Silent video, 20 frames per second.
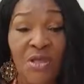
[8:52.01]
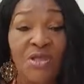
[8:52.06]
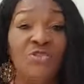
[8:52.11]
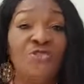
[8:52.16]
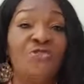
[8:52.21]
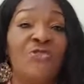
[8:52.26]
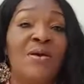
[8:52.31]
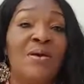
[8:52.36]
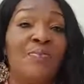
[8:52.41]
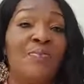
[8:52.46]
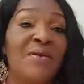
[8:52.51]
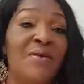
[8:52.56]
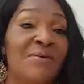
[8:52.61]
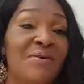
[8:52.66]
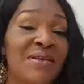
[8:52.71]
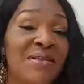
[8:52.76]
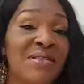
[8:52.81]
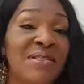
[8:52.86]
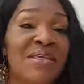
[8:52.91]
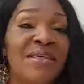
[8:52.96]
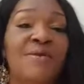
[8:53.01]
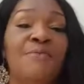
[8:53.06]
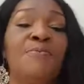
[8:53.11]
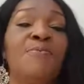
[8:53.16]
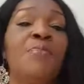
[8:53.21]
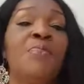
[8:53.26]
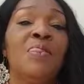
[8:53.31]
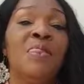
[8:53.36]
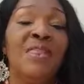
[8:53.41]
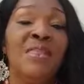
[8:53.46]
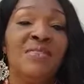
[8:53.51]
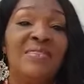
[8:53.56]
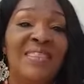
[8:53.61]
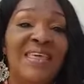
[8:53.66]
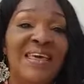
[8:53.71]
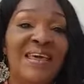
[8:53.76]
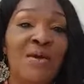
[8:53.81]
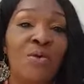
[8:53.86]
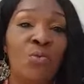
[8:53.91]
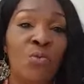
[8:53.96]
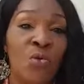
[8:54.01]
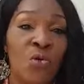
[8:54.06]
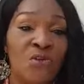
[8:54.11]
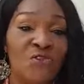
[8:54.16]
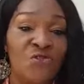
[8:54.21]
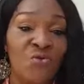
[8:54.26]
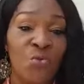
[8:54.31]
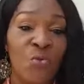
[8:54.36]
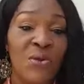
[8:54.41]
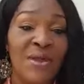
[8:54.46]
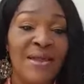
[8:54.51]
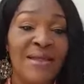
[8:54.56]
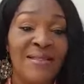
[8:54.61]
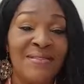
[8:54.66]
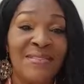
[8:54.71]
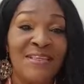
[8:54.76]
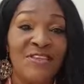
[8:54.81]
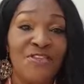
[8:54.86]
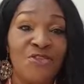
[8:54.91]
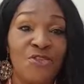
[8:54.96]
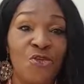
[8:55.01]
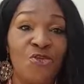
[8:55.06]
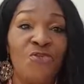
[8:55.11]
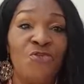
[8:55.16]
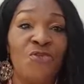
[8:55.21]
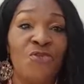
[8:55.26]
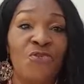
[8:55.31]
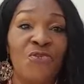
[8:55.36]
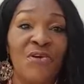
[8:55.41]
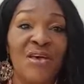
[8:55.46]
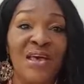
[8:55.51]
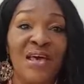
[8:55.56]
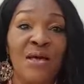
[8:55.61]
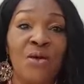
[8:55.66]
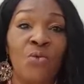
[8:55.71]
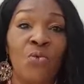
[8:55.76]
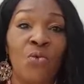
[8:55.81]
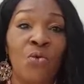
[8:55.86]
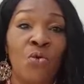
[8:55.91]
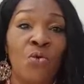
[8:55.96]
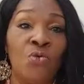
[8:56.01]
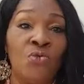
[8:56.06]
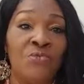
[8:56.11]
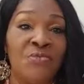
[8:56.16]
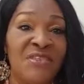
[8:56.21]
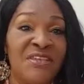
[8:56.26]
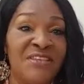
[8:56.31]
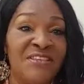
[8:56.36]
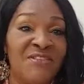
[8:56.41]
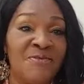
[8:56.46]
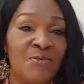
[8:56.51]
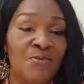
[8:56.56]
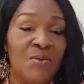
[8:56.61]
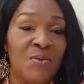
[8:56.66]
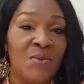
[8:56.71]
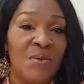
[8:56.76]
So apparently there was where the source of how all this